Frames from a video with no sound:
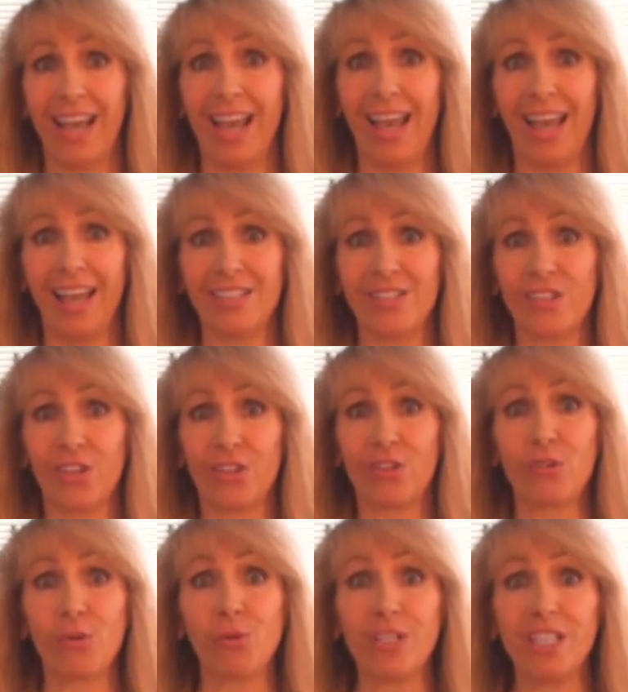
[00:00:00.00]
And
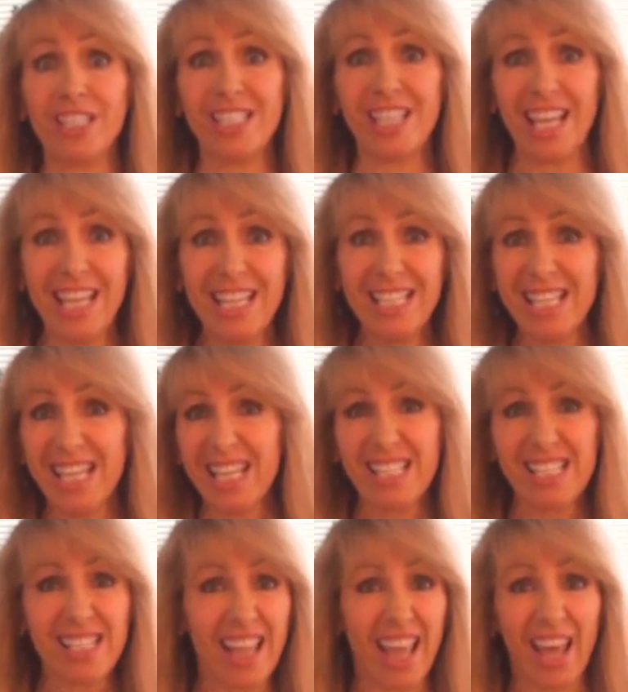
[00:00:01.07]
there's only 10
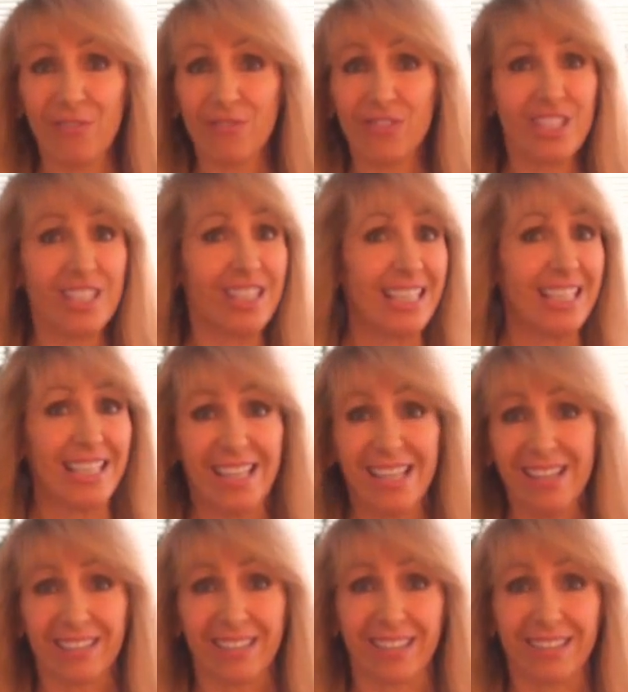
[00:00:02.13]
days left to the
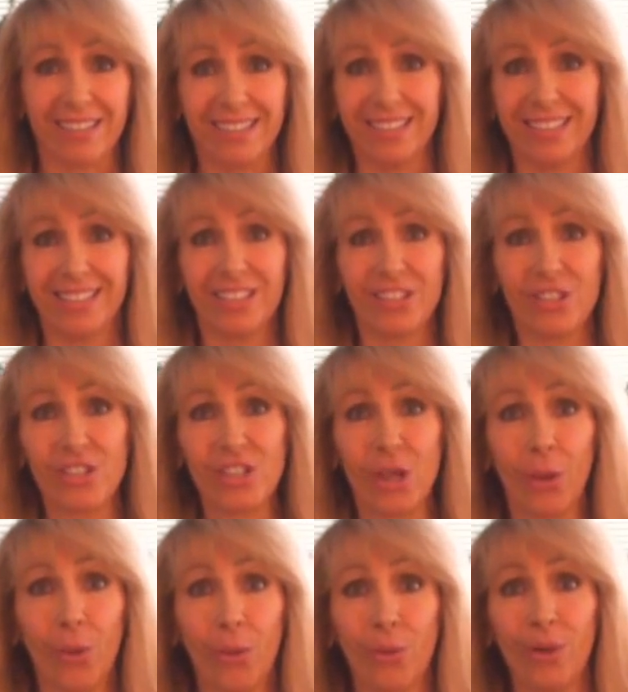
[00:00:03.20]
year.
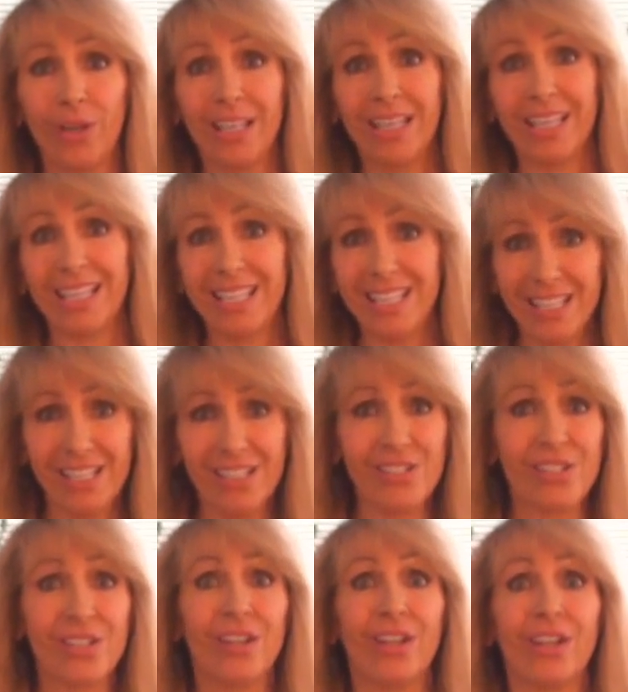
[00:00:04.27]
So it
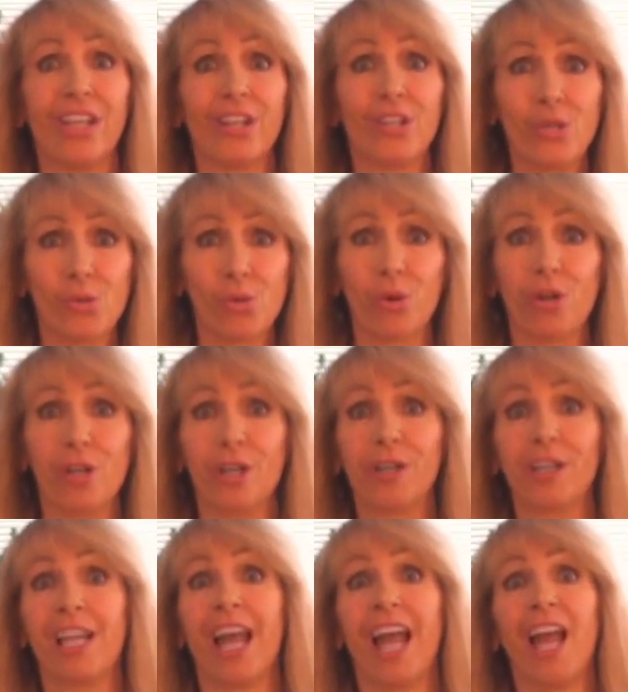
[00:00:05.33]
is
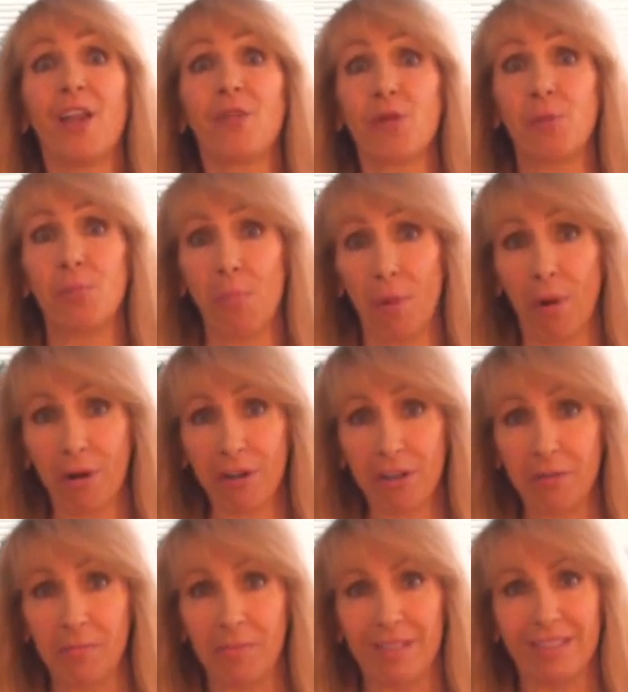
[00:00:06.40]
extraordinary and
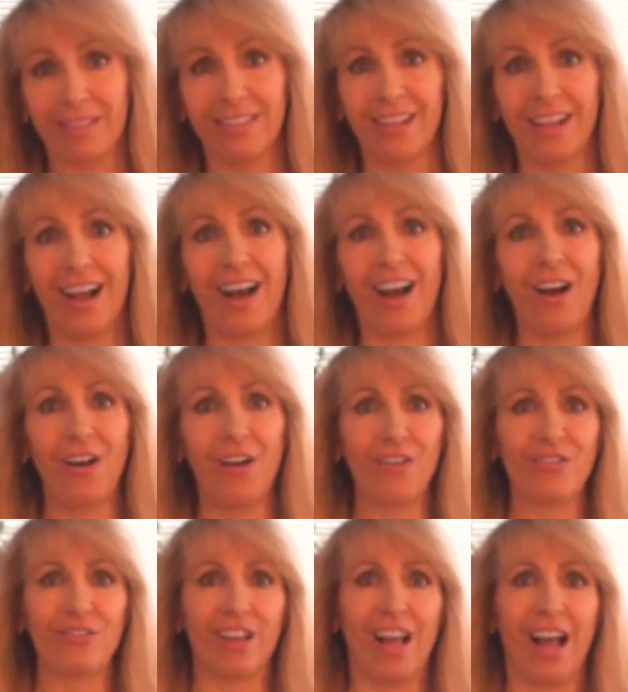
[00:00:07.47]
remarkable
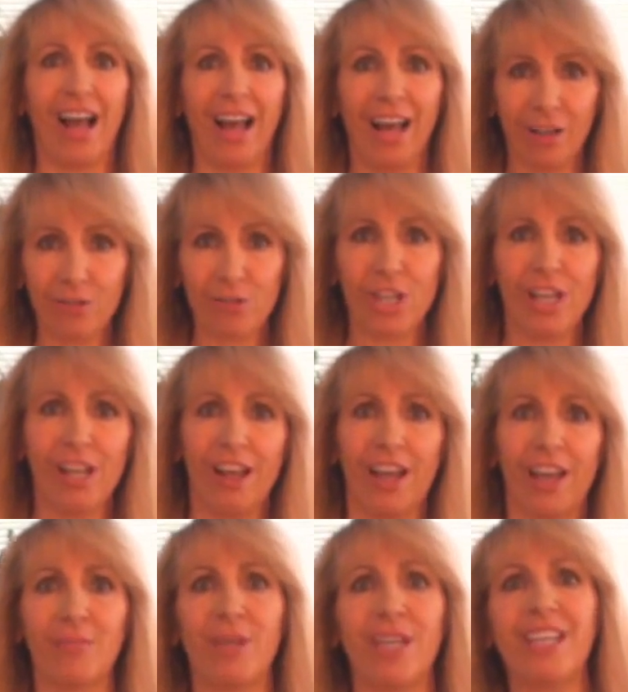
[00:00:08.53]
of how
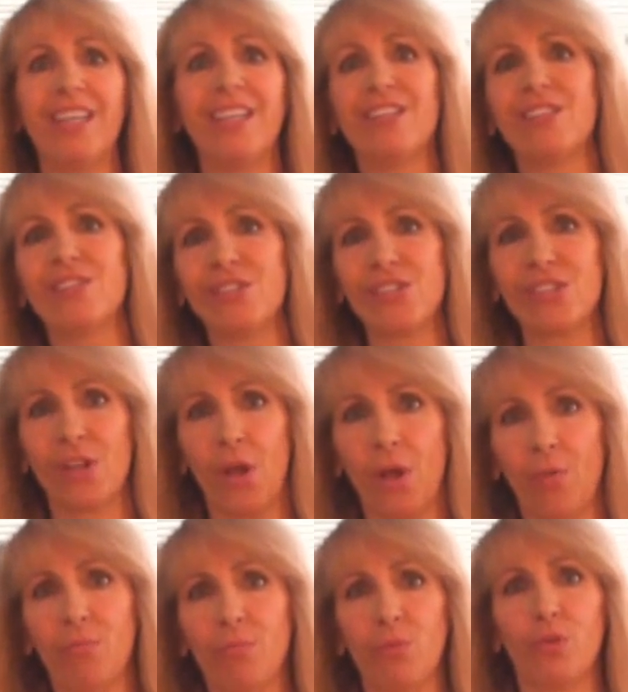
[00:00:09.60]
time is
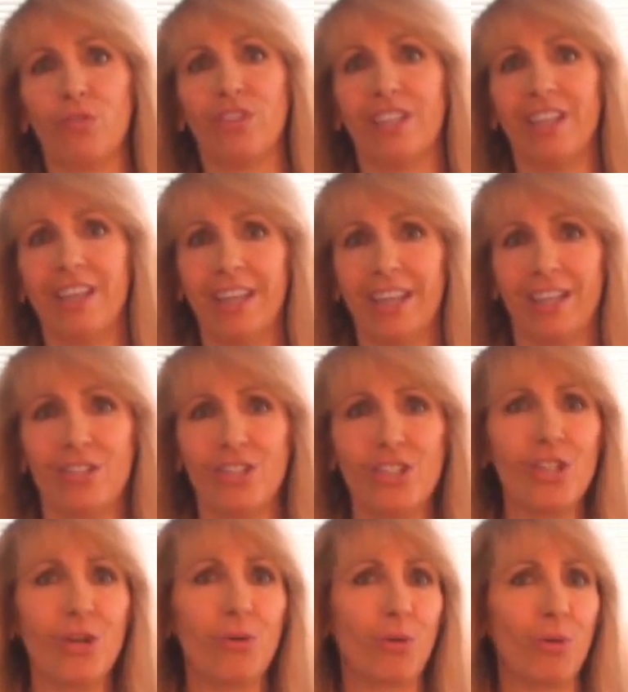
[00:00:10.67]
moving ahead
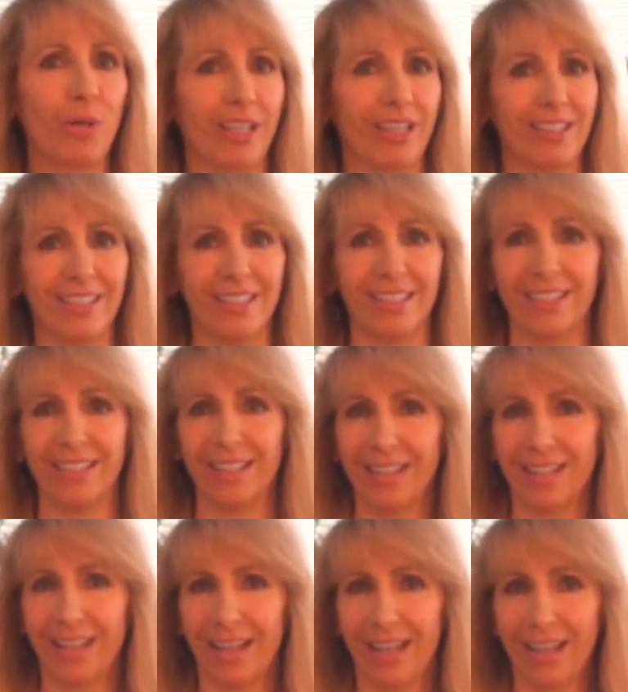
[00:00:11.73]
so quickly
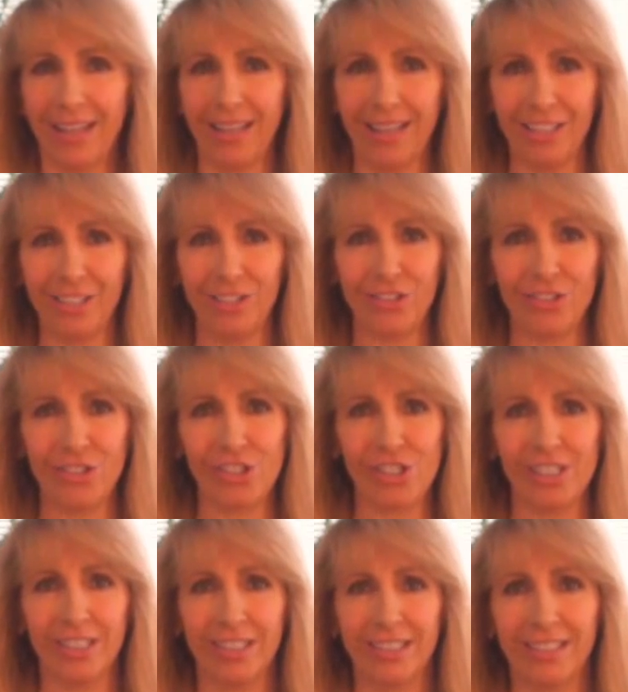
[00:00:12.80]
and
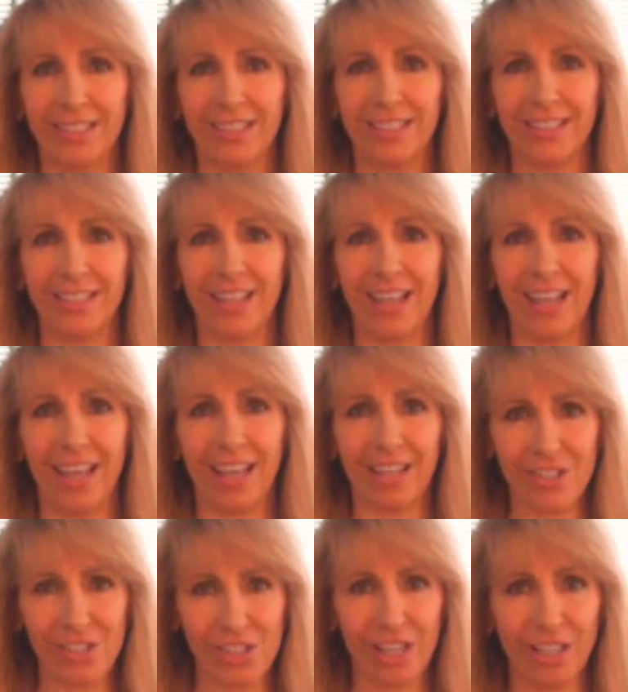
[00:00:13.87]

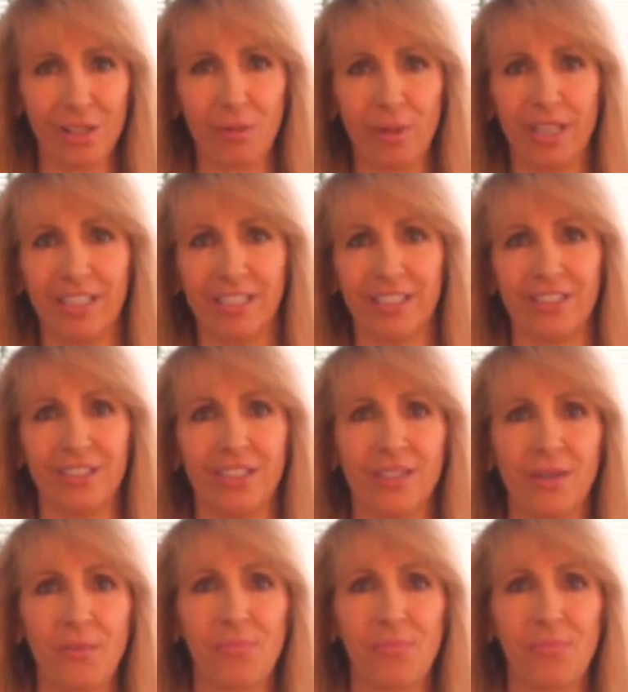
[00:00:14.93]
accelerated,